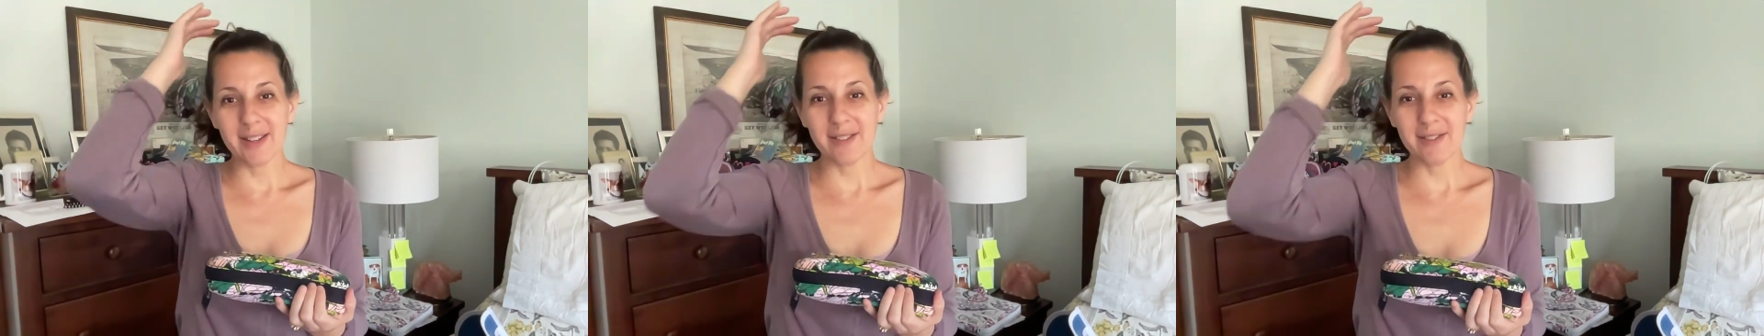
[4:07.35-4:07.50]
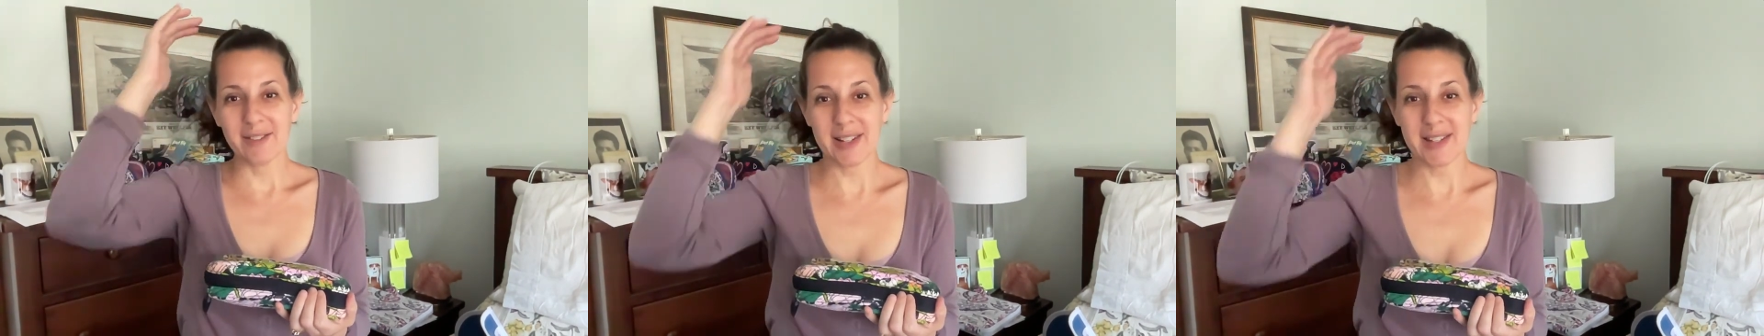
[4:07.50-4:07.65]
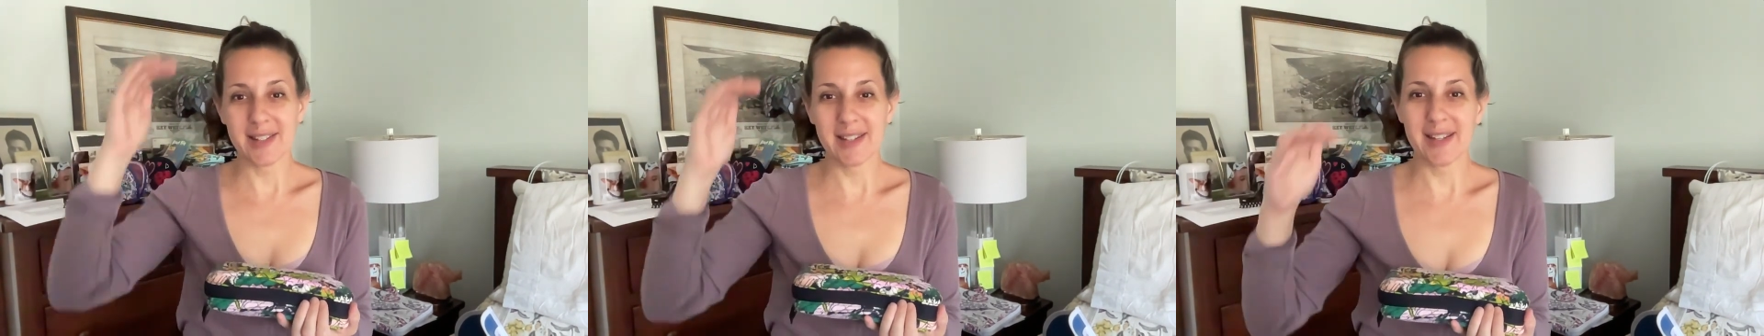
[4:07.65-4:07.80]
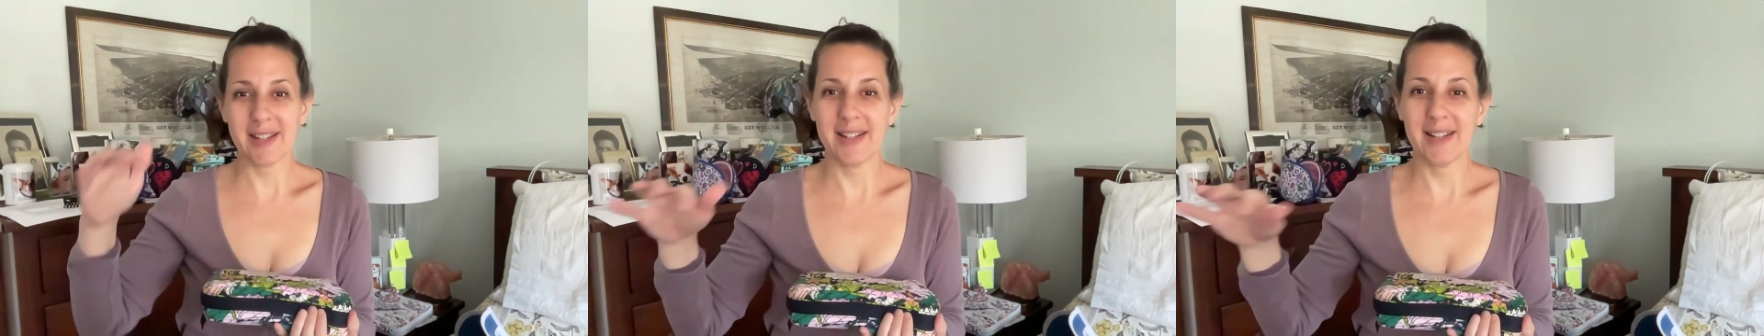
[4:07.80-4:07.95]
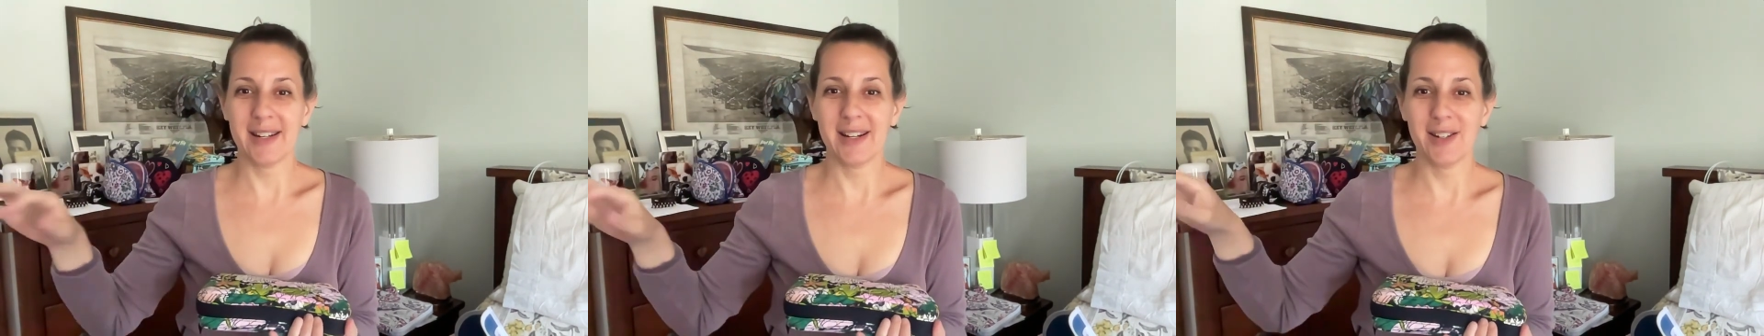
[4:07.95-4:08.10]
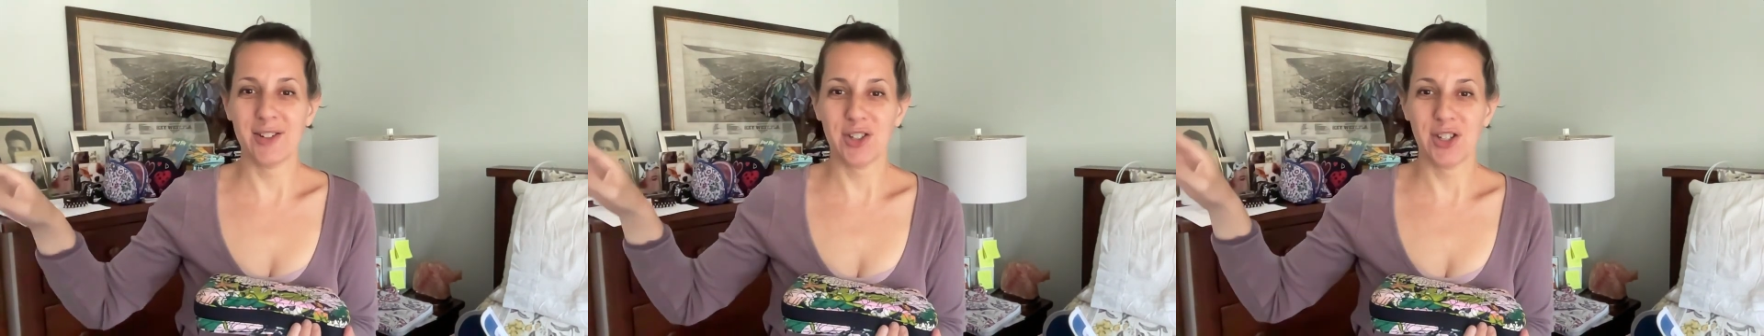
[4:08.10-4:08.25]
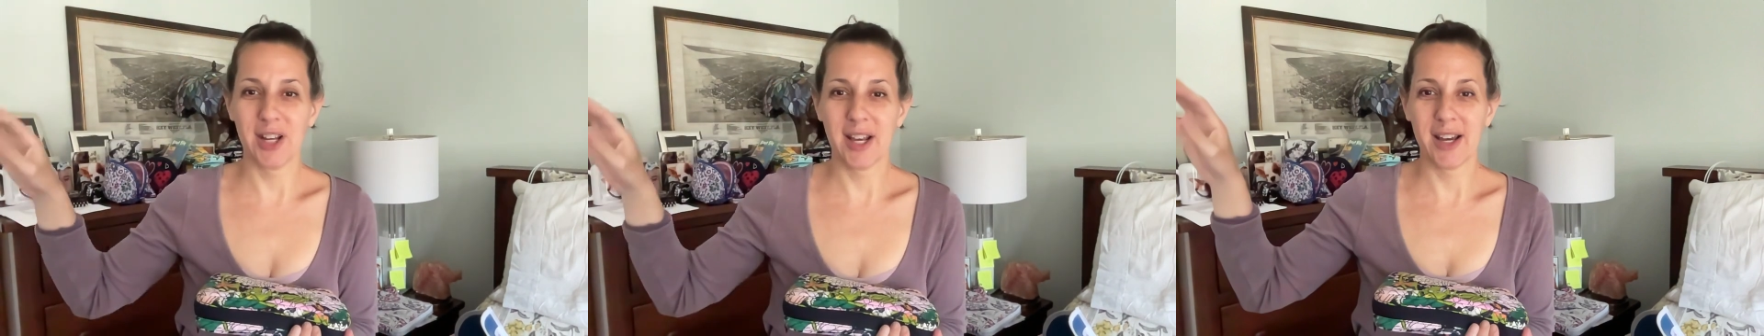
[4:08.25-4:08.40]
visit
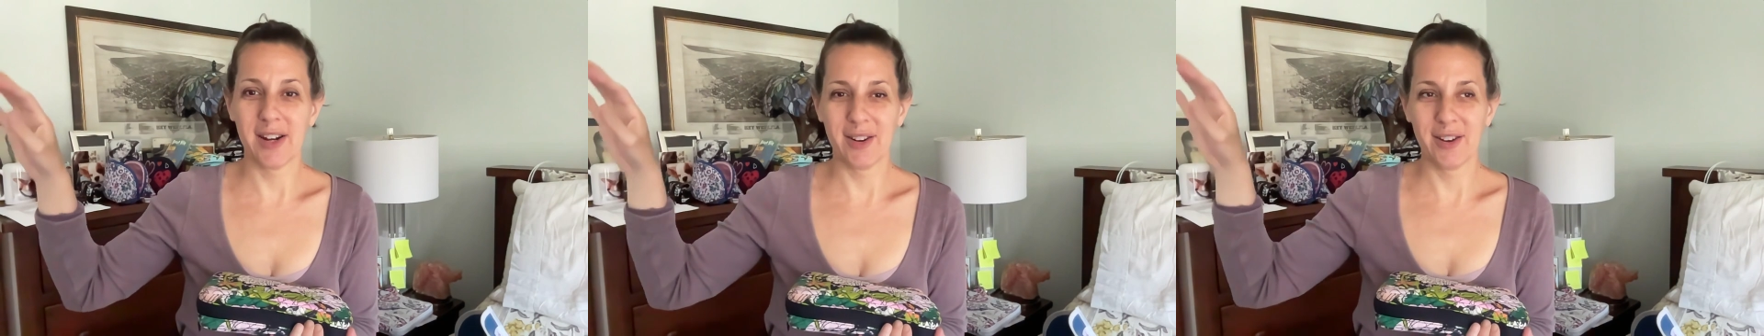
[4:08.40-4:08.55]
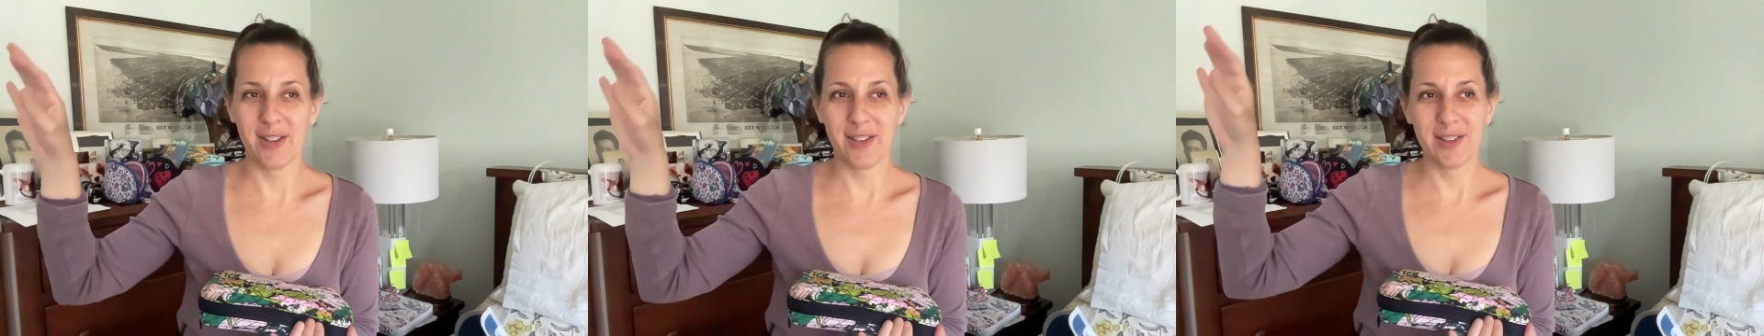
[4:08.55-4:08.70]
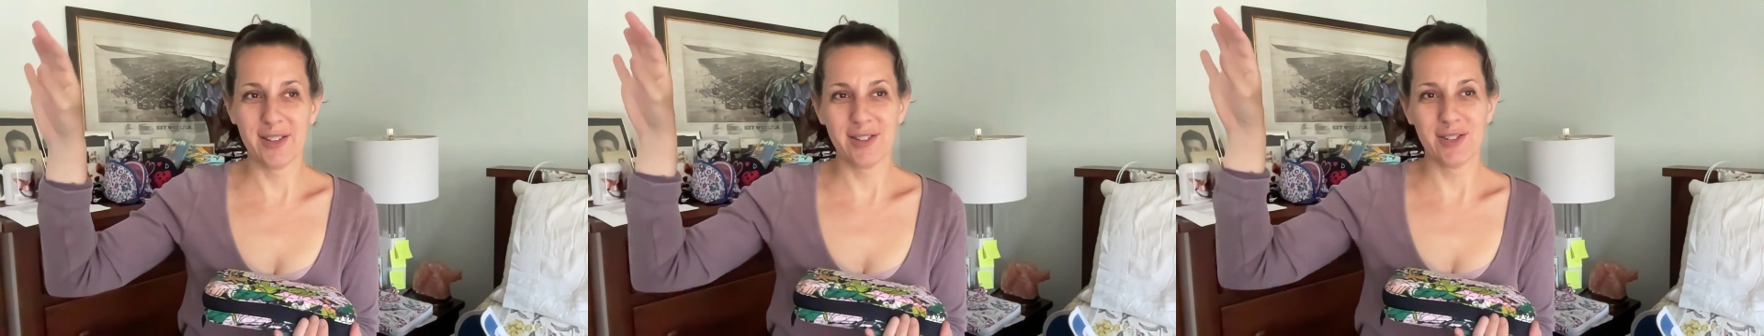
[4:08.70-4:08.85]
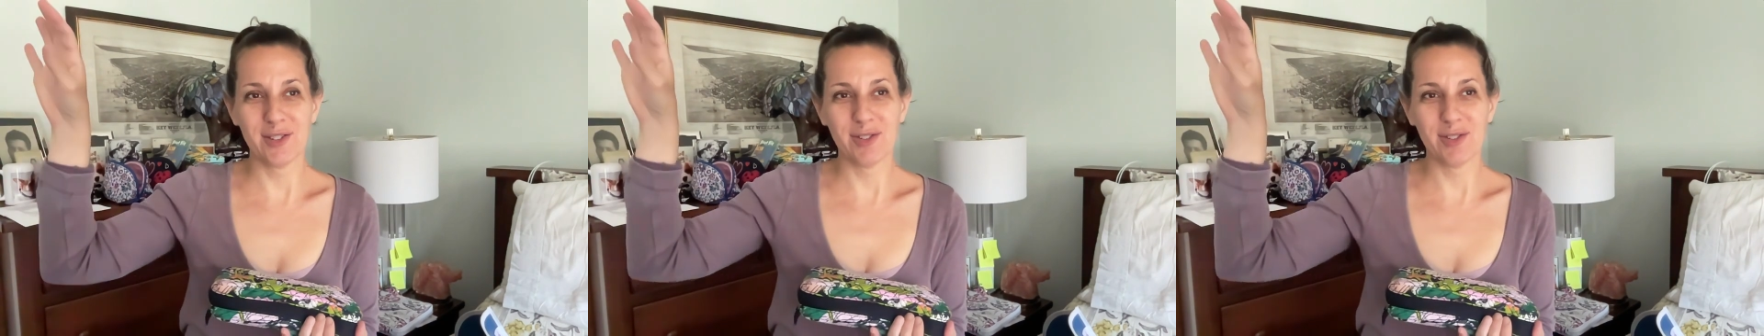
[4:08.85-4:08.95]
and she had all these